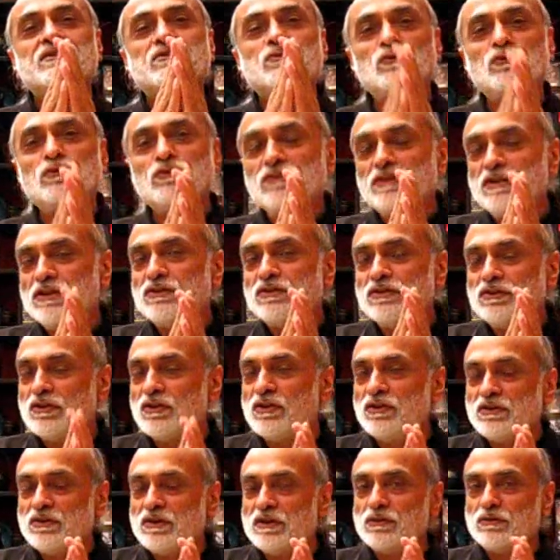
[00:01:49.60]
all you need to
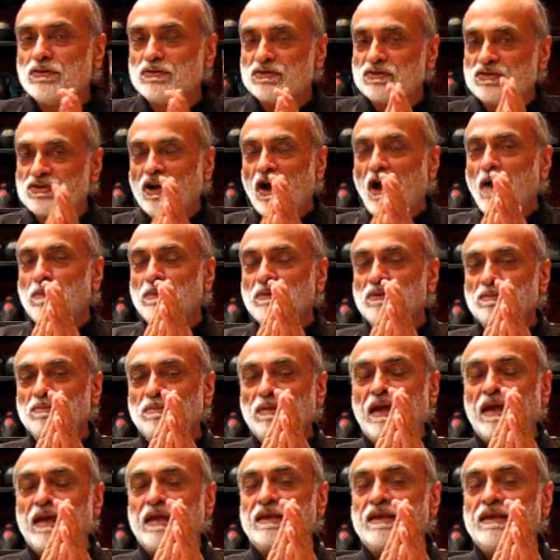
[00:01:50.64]
do in order to sharpen the
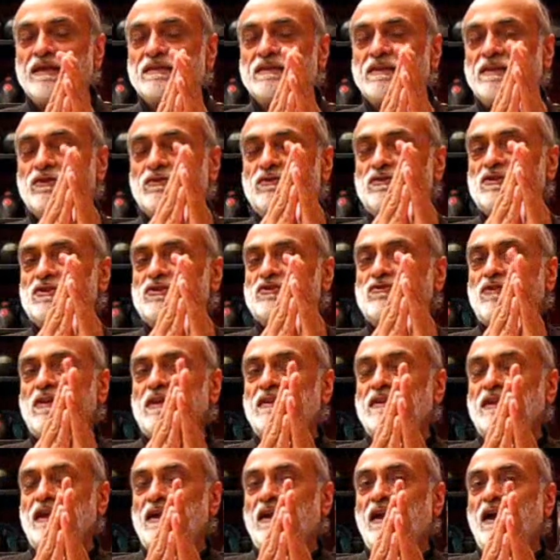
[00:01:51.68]
blade is literally just
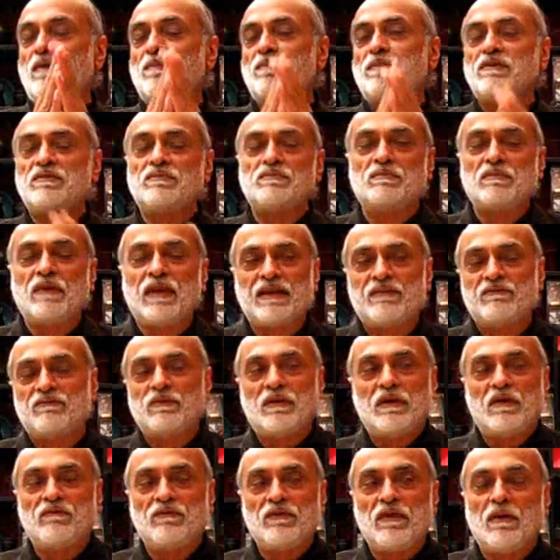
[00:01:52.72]
straighten that up. It's like
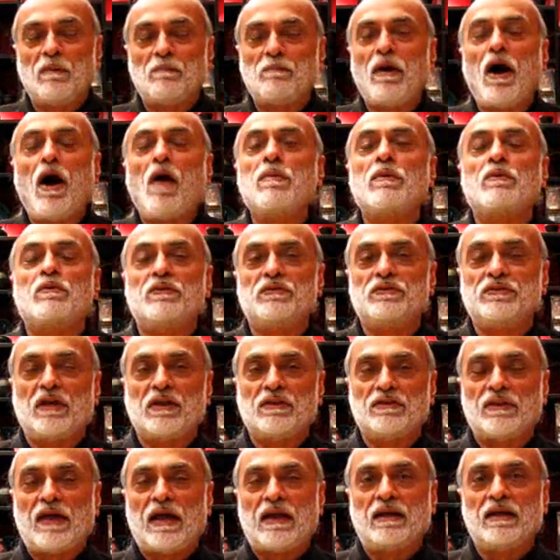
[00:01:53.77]
a barber would have
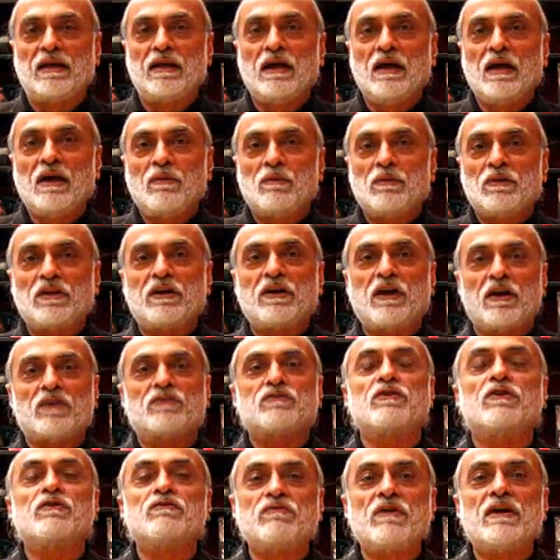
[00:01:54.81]
done that with a
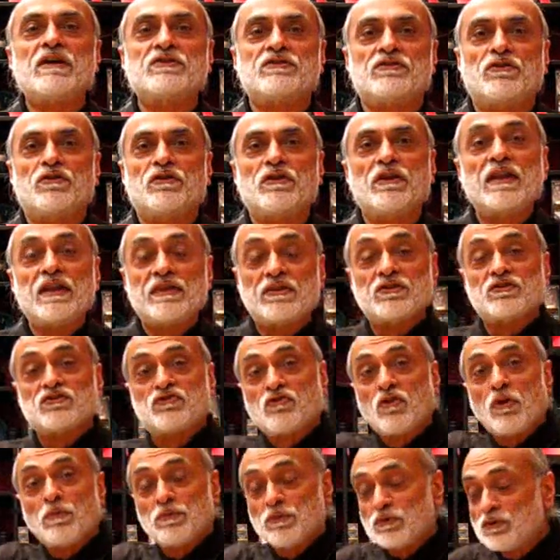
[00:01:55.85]
cutthroat razor or a leather
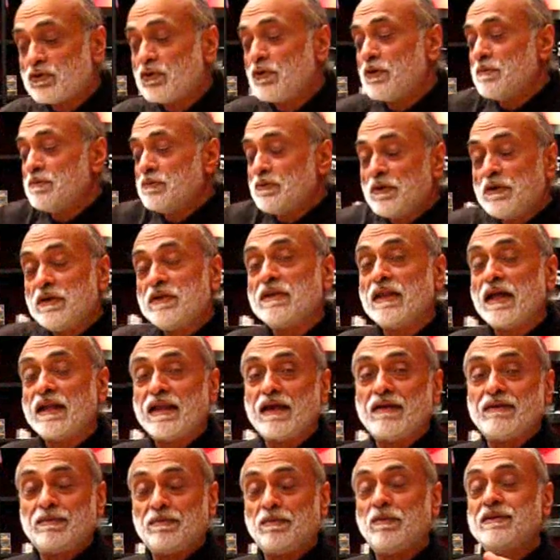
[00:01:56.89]
strop. You saw him doing that.
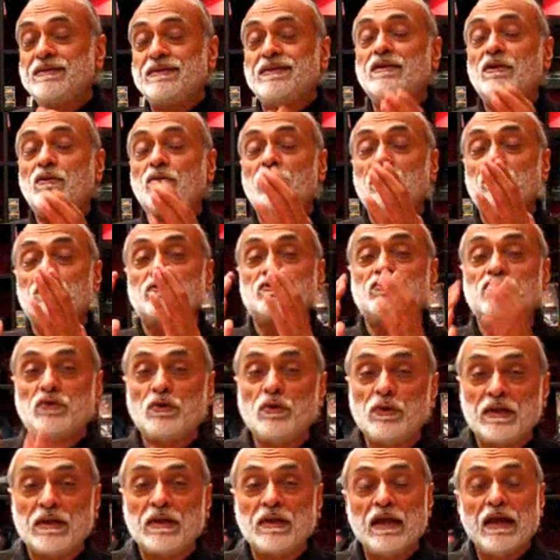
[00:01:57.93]
Now, he probably didn't know what he was
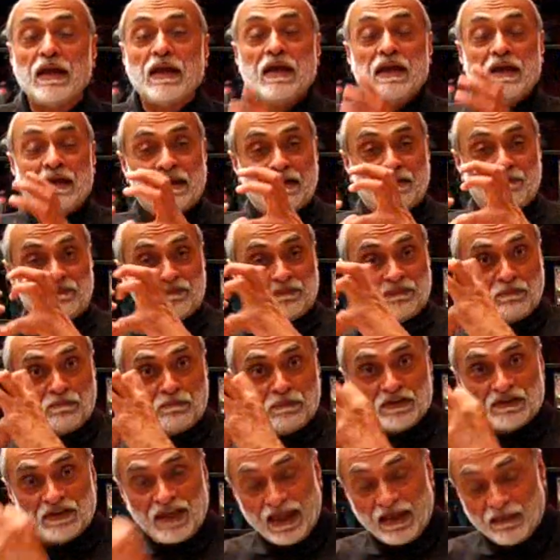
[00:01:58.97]
doing
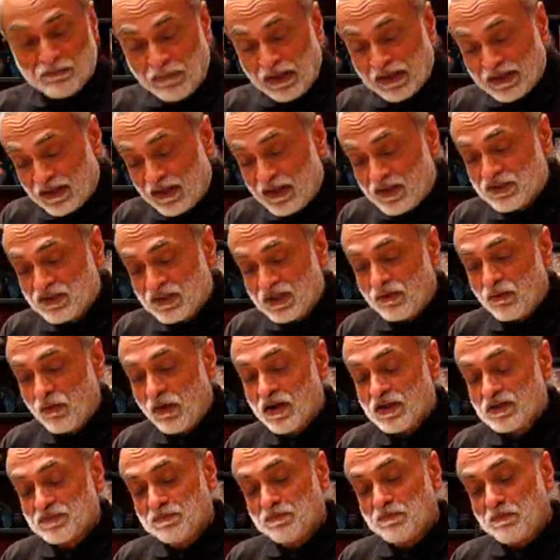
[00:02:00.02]
metallurgically
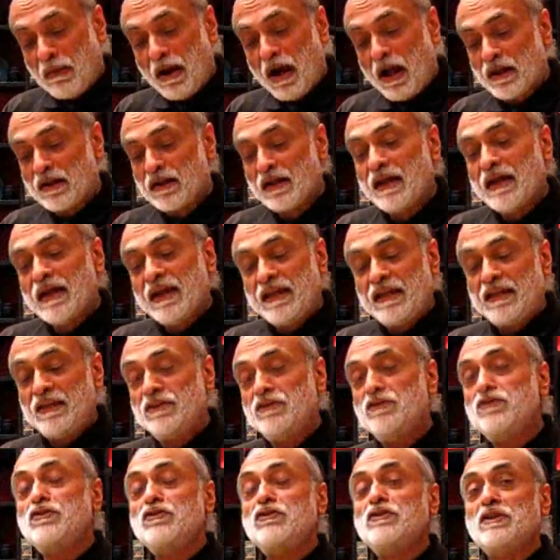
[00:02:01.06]
wise, but
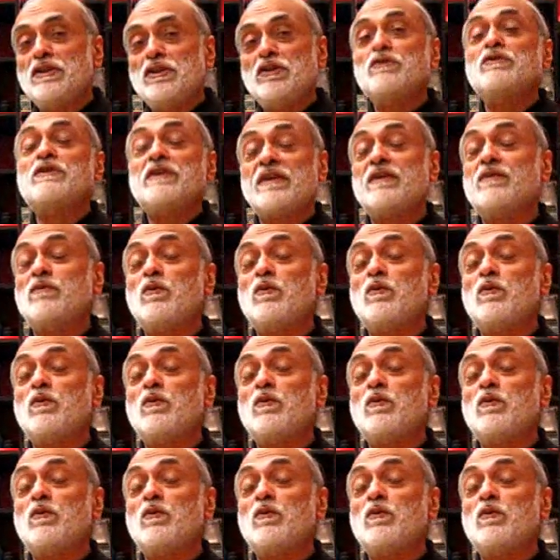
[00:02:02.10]
he knew that it